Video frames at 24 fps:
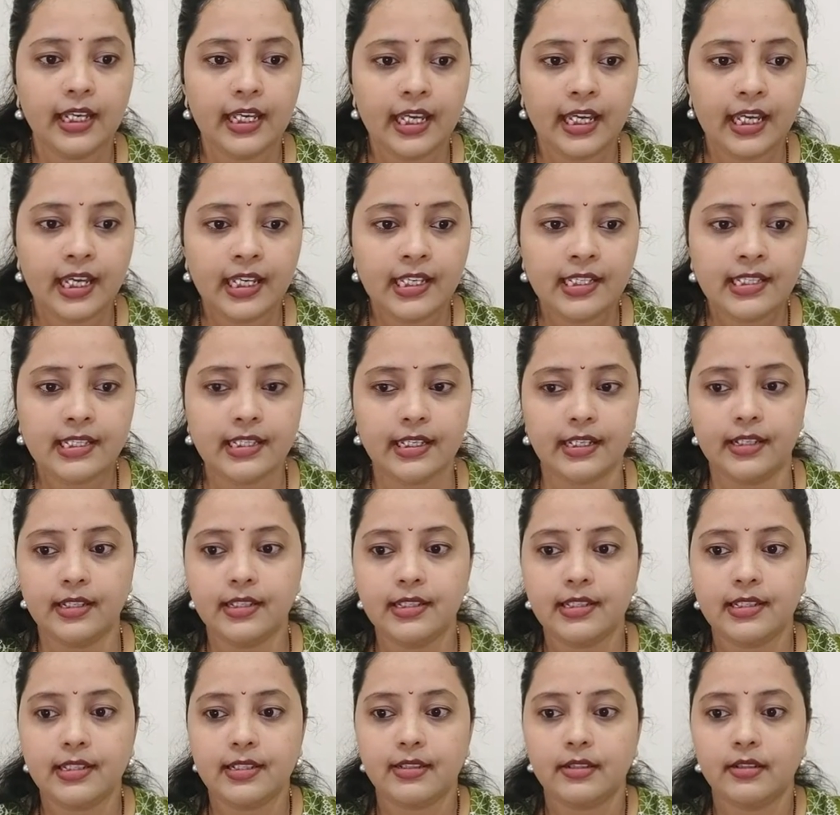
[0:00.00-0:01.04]
A
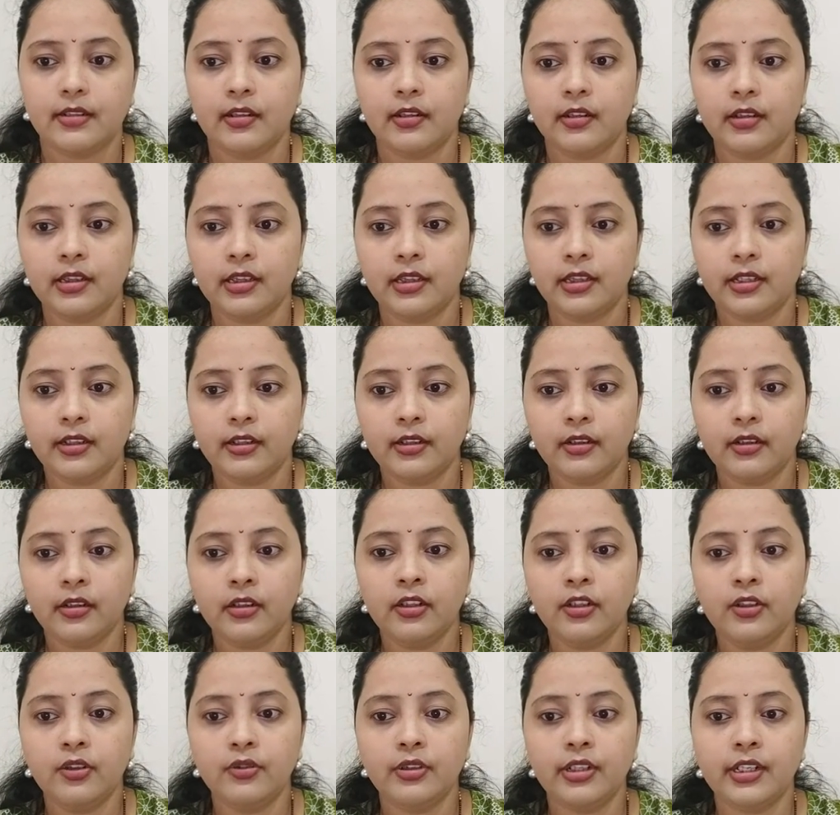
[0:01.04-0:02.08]
sits
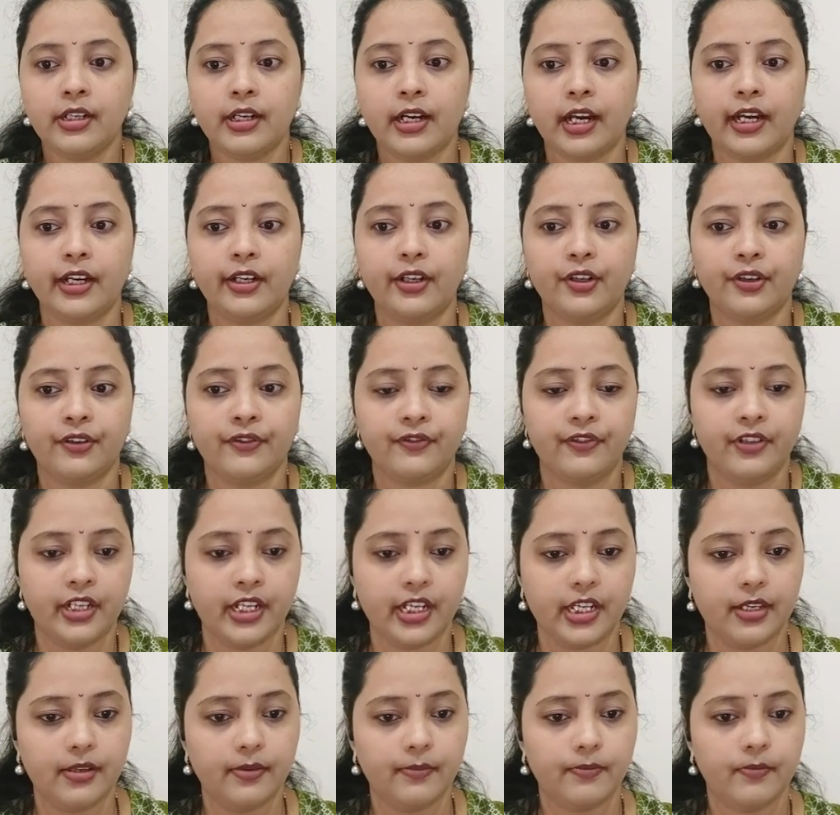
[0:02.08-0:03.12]
third to the right of
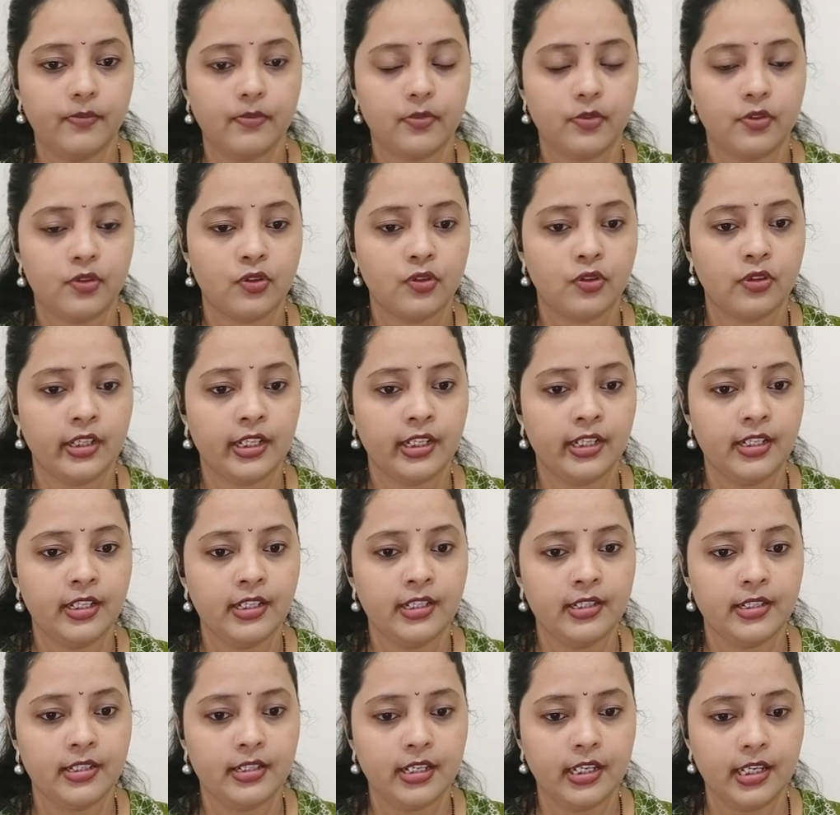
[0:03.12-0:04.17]
D. So there
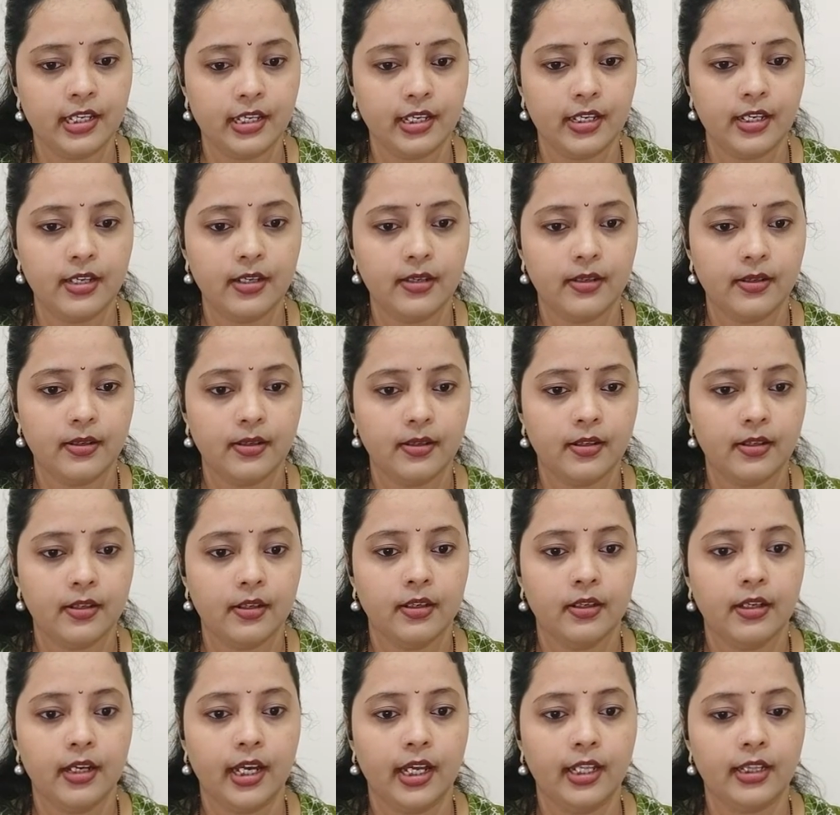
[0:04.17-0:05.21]
is D
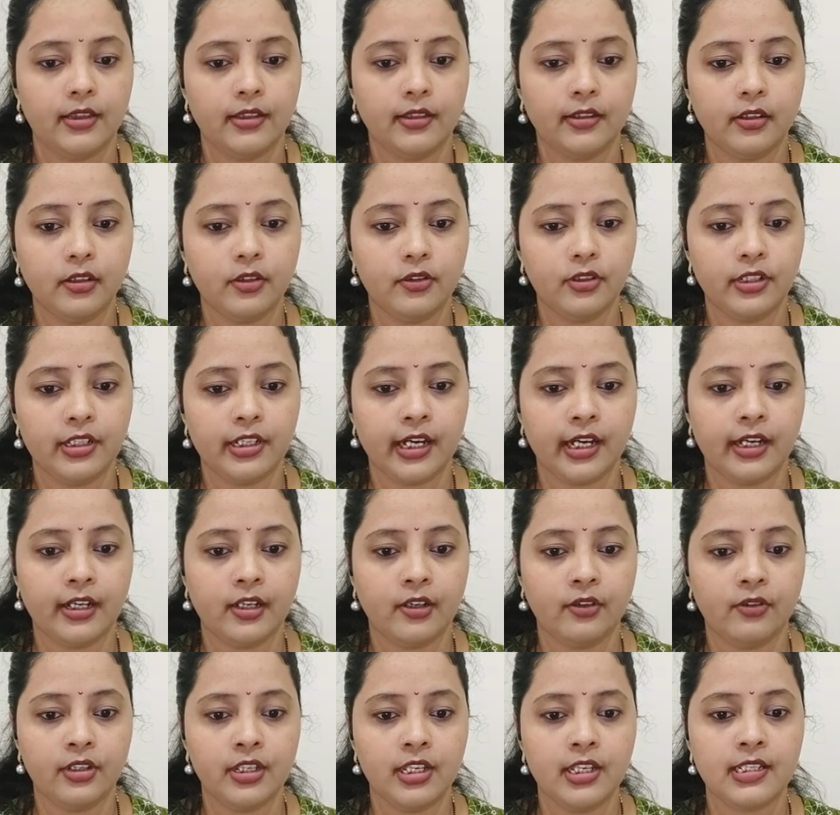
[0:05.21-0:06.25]
and third to the right.
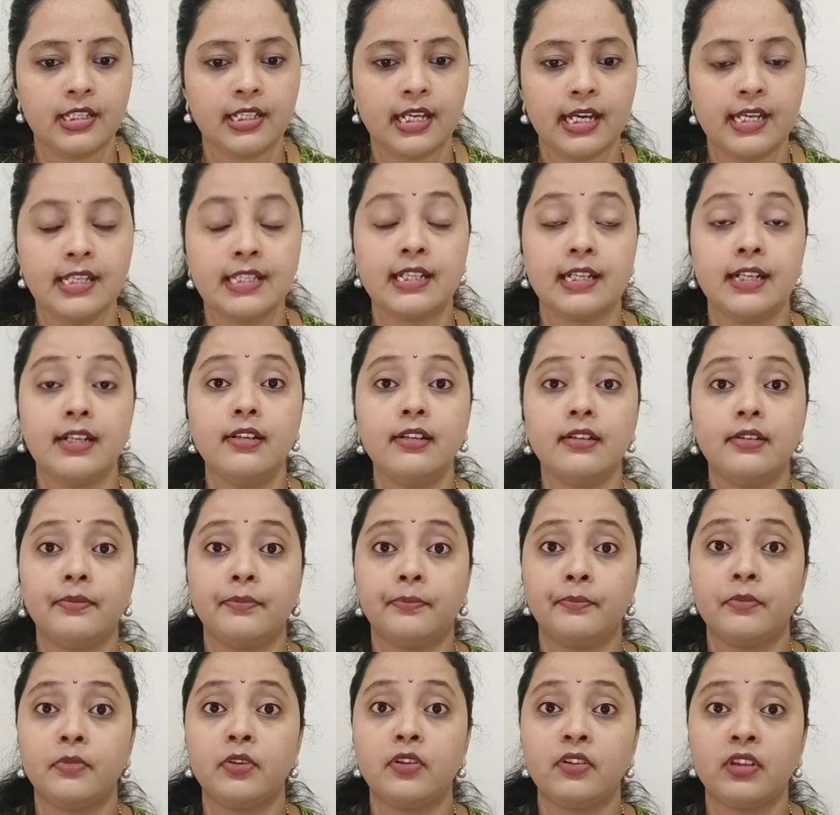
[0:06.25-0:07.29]
Now these guys are
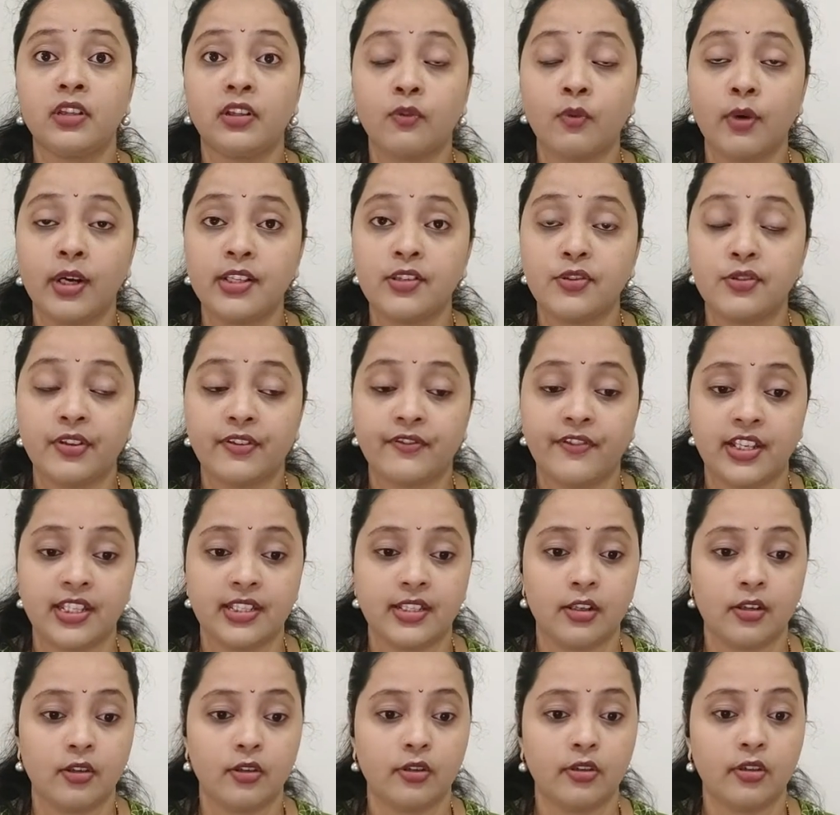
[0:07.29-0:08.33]
the ones who are
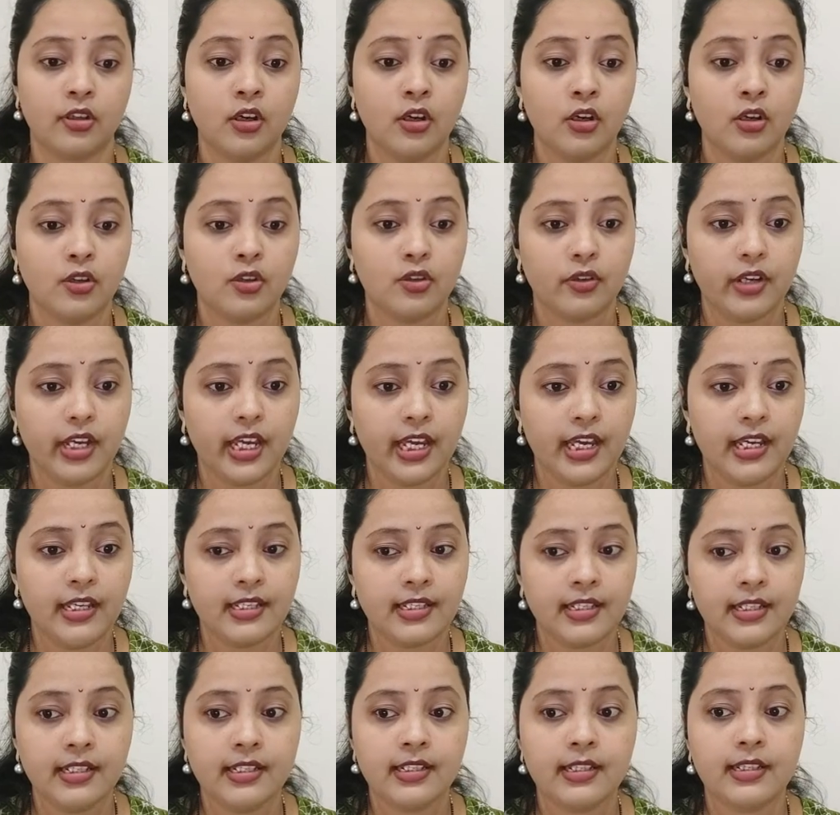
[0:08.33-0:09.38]
facing north. So A
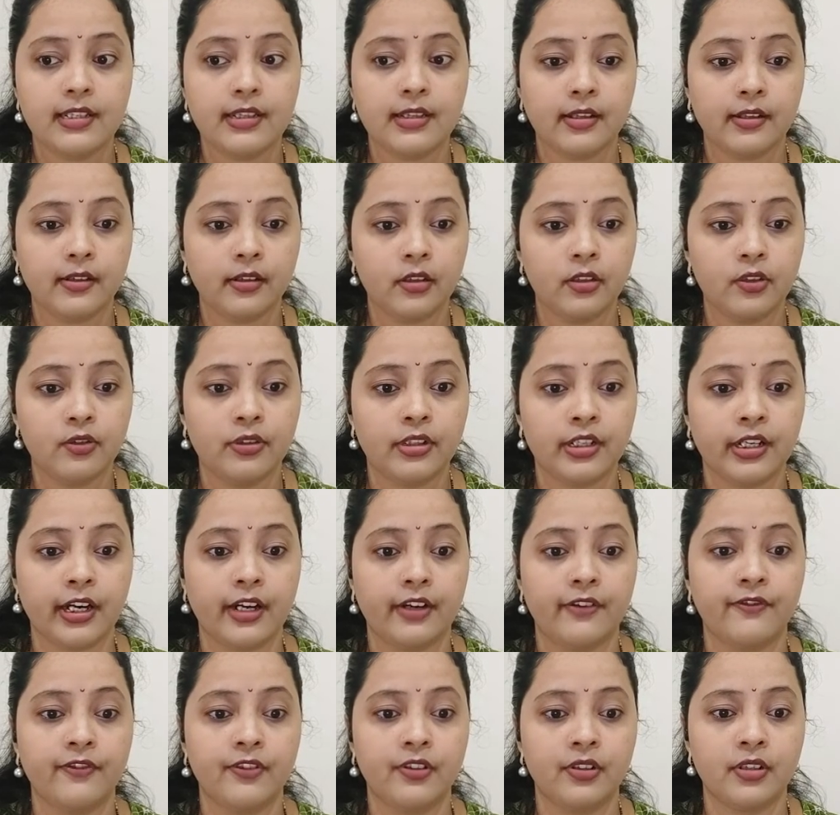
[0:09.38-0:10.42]
sits third to the
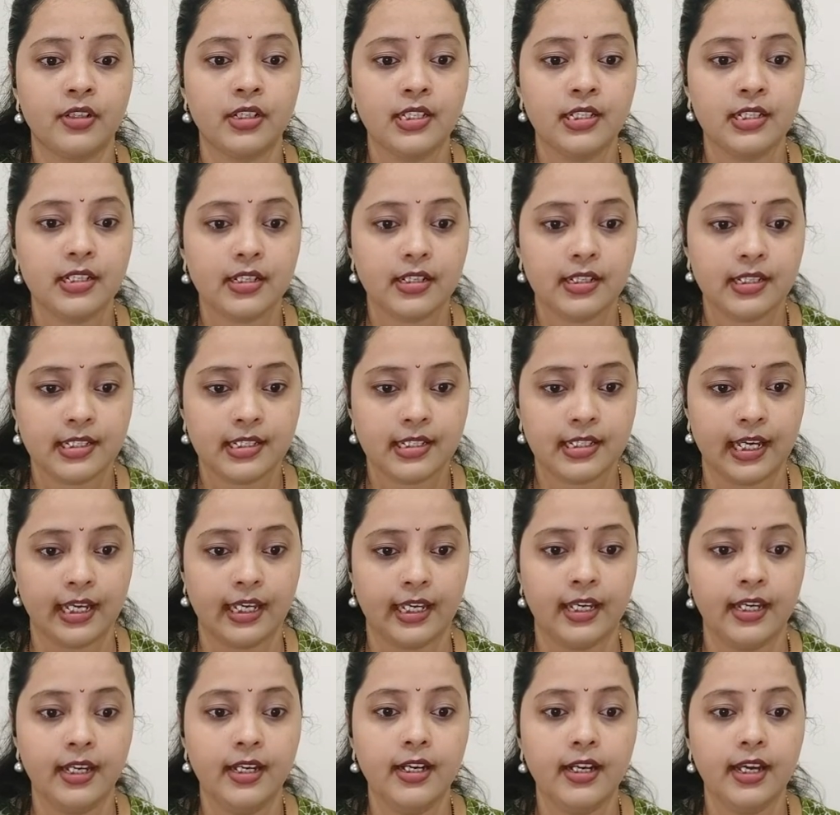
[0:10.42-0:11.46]
right, first,
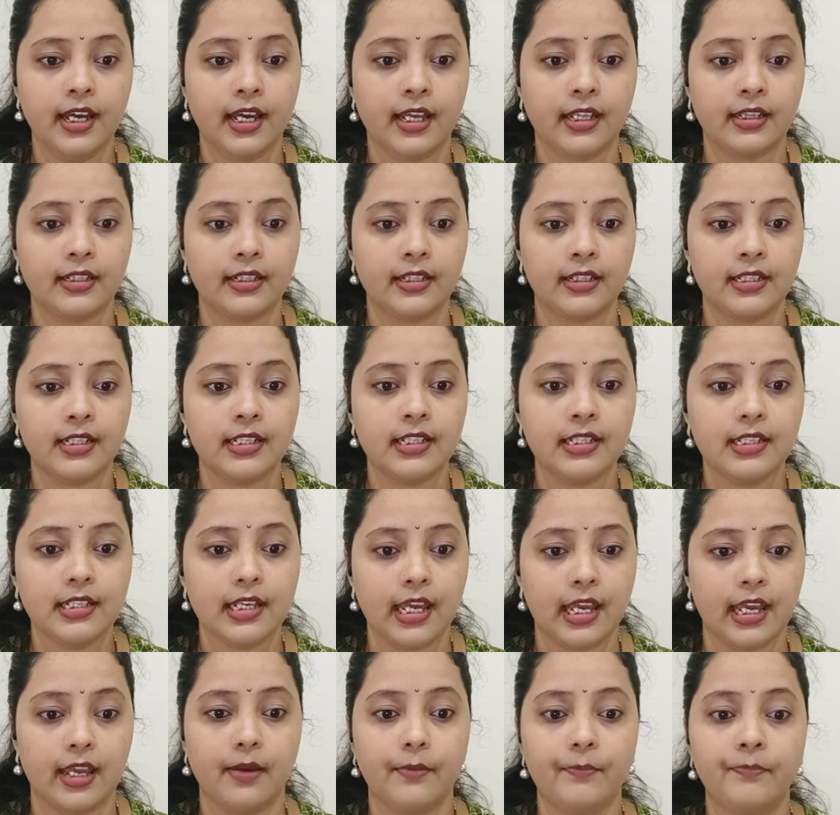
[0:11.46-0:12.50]
second and this is
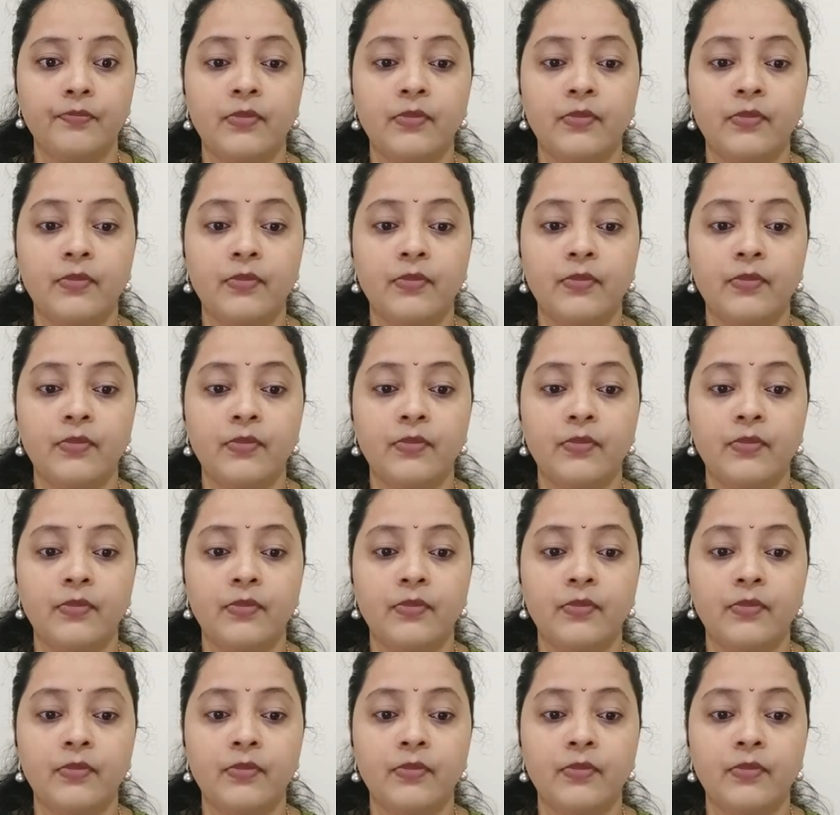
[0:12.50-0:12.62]
A.